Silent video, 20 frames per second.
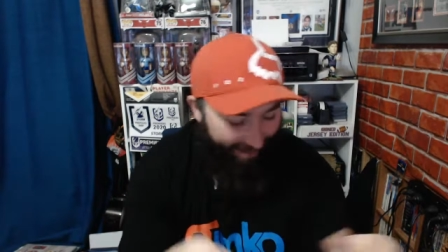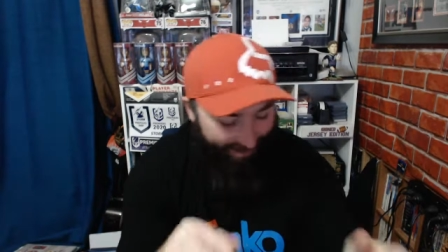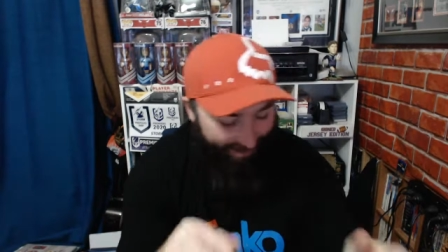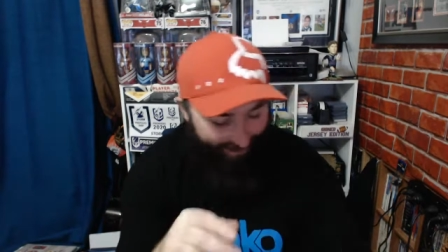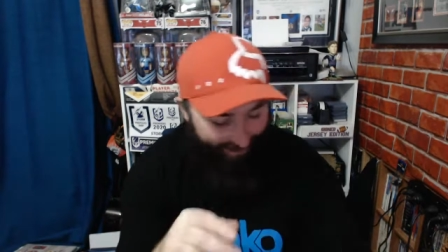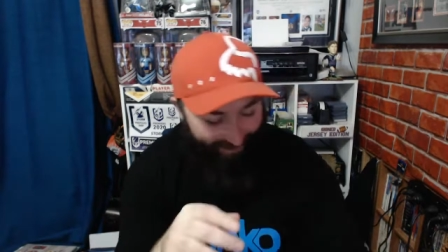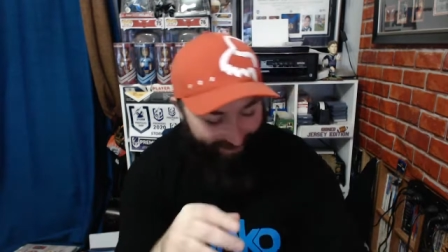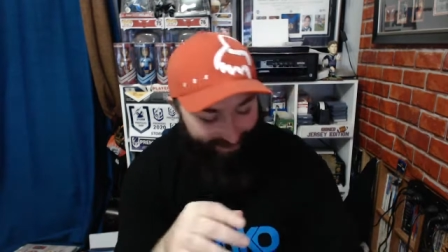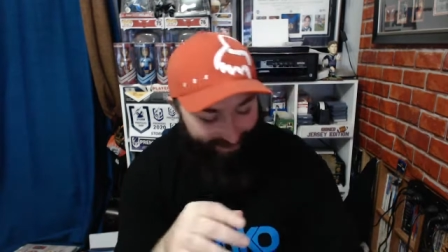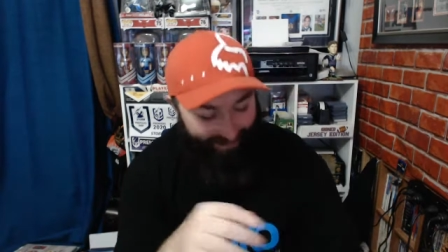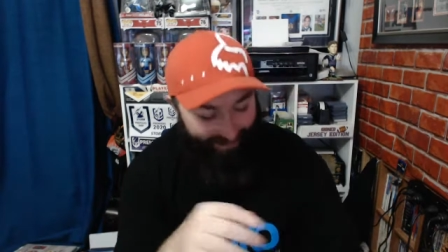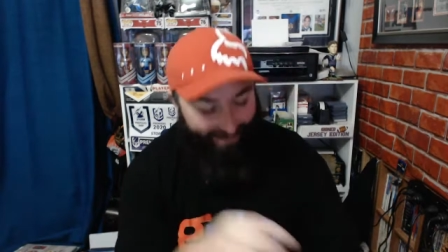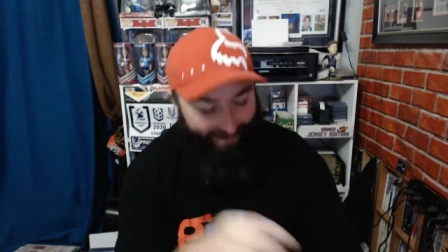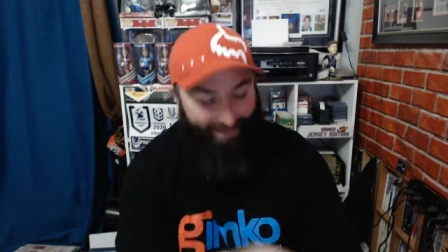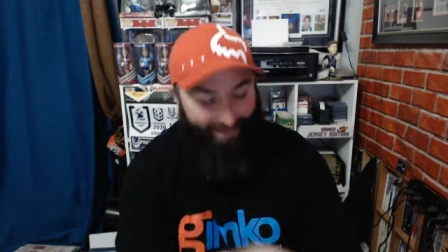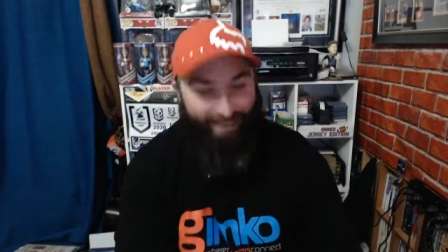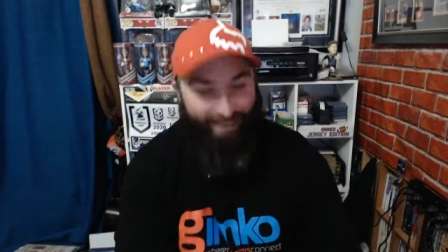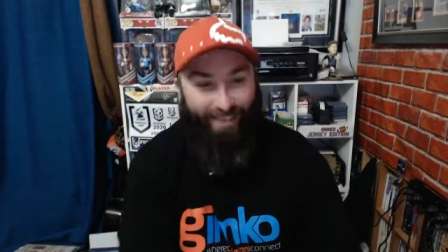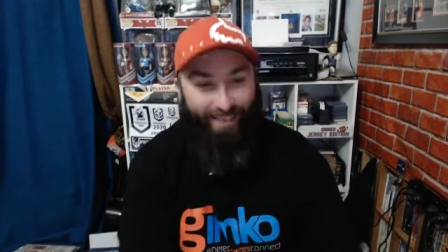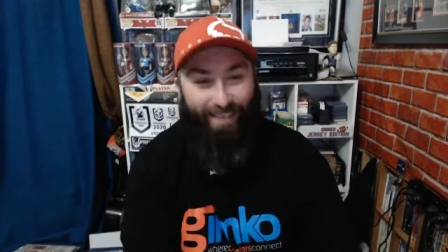twenty
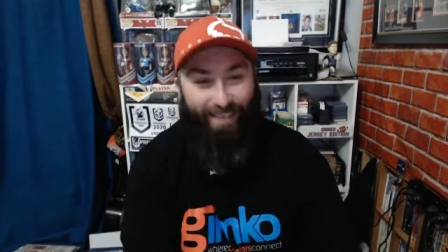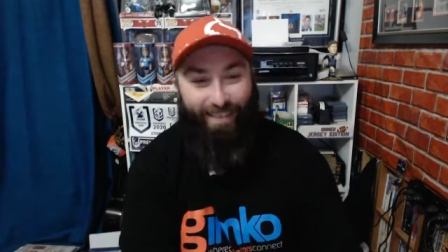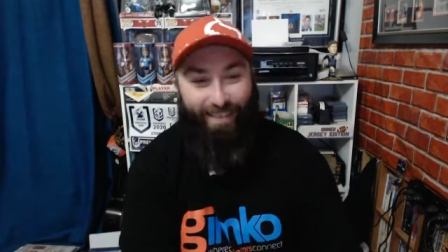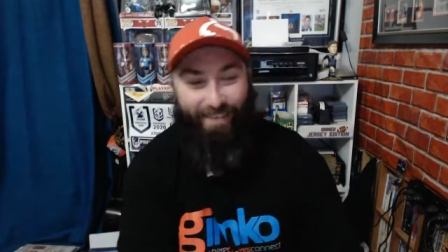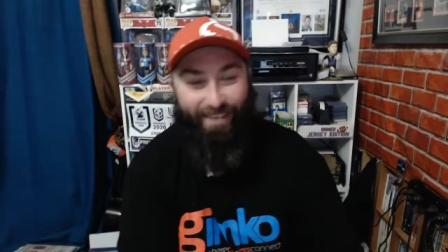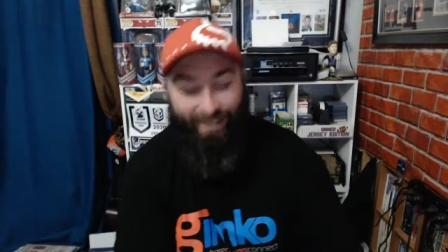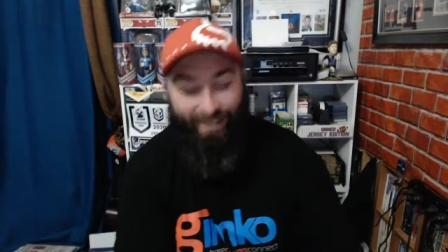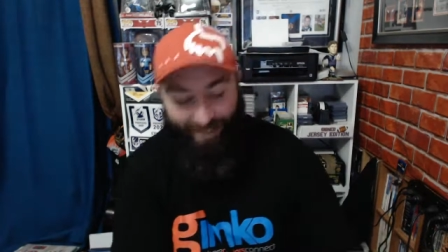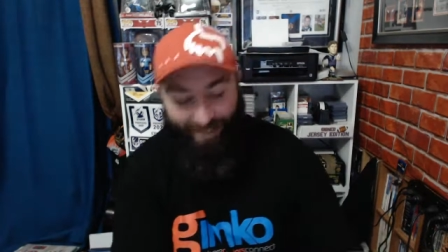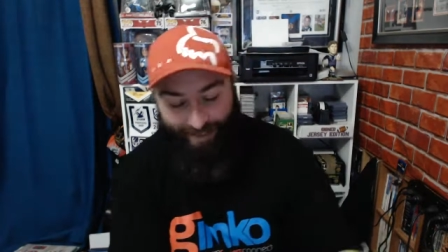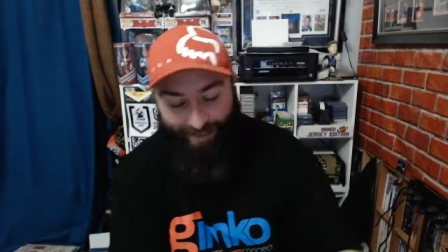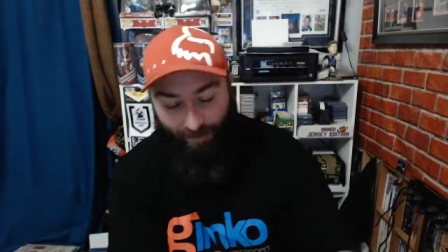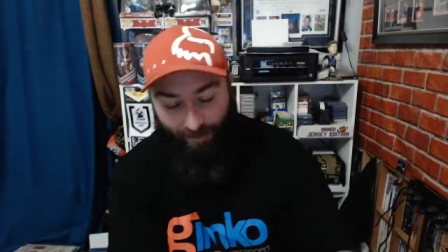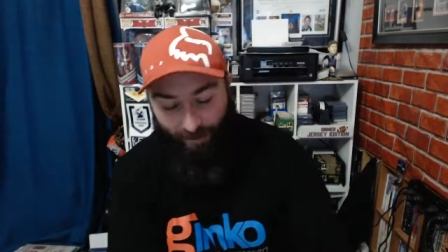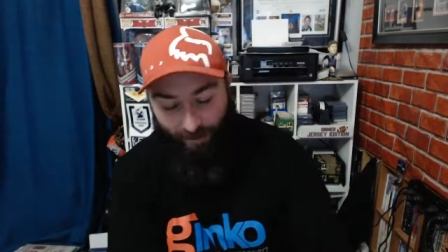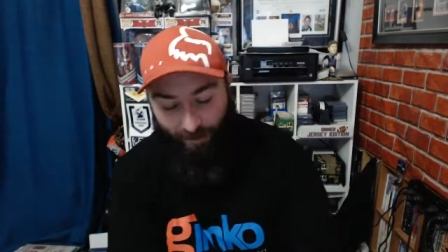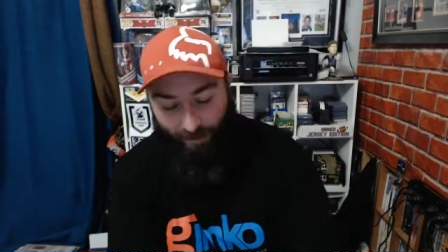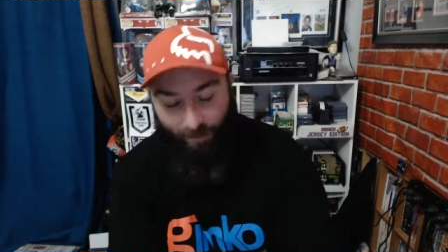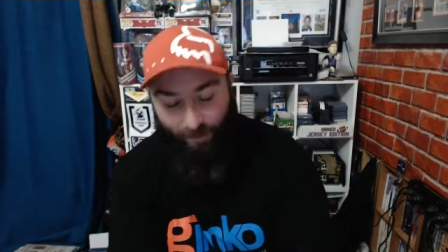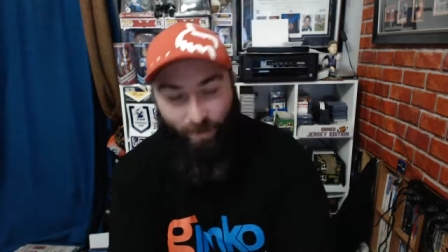nineteen
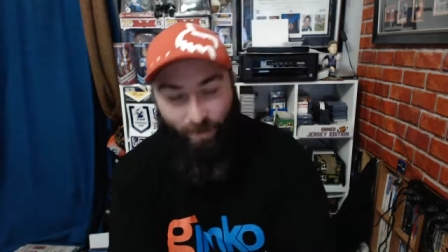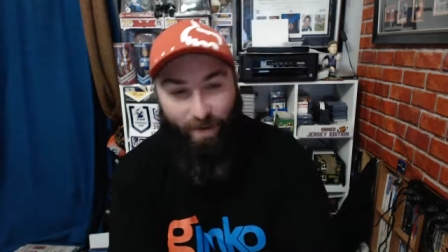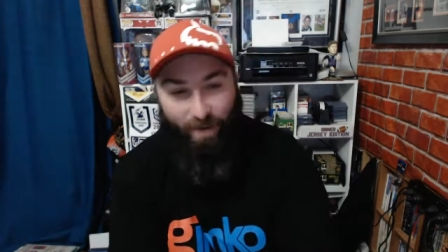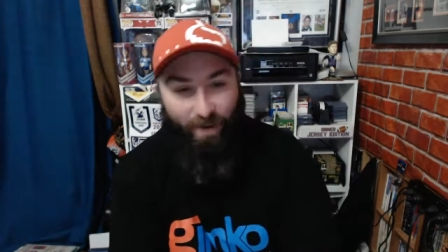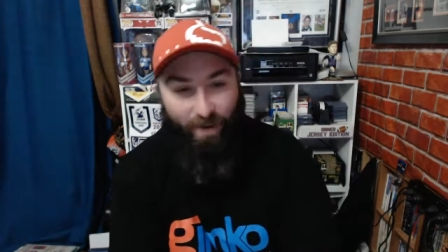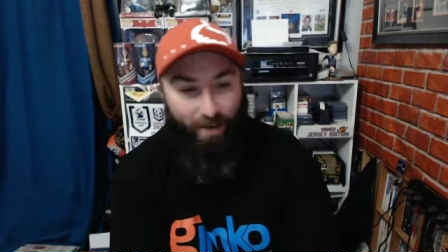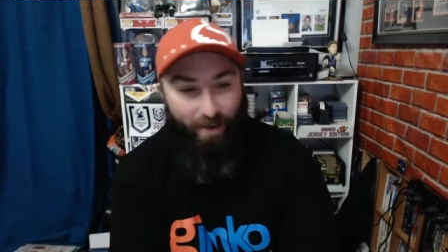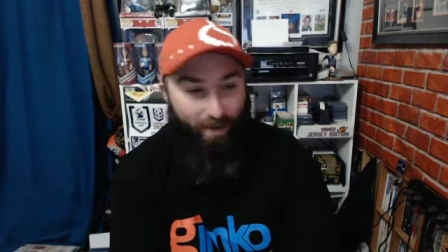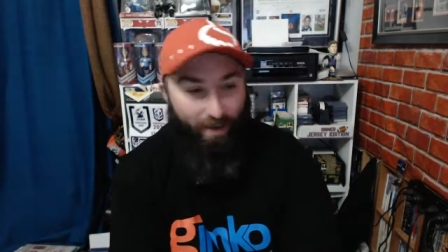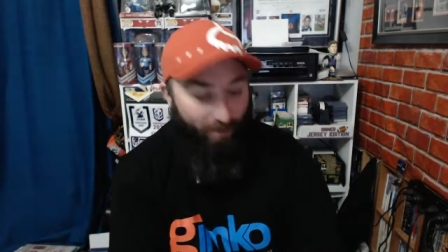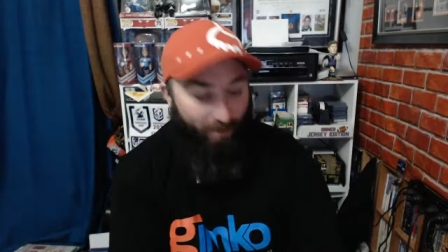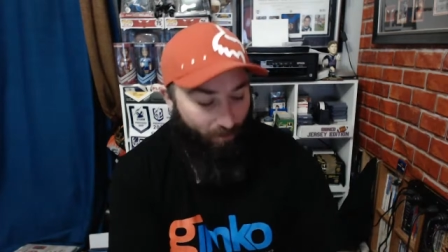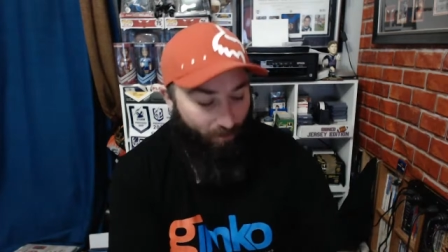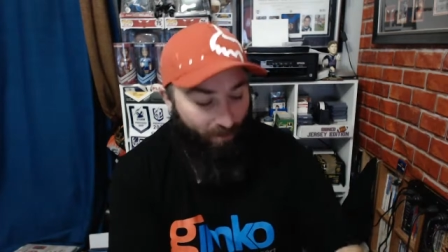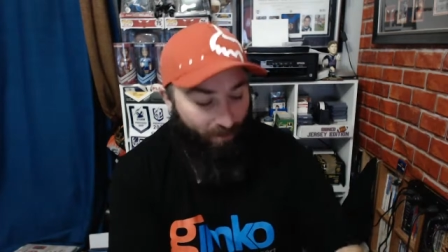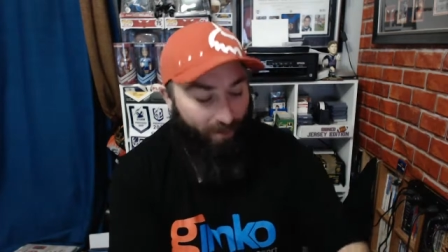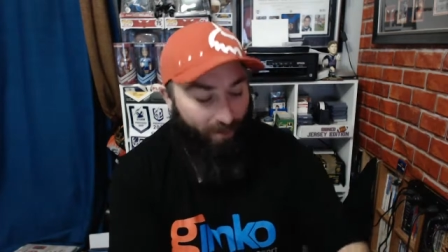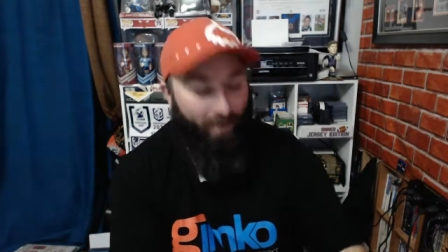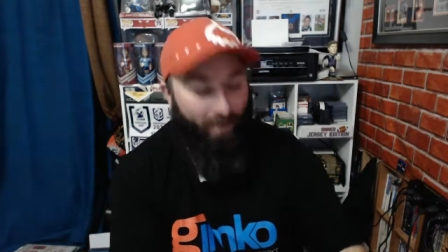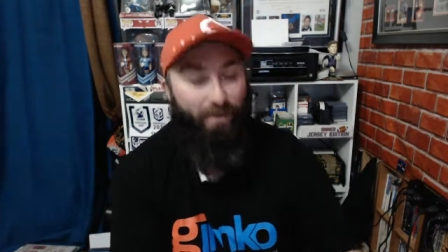champs, tw
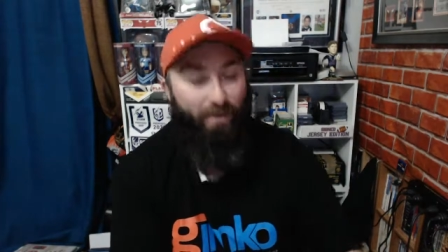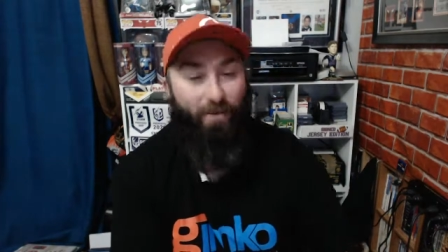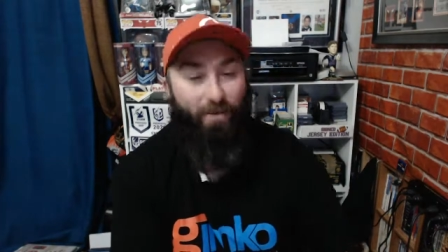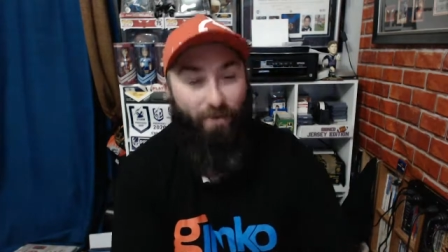twenty,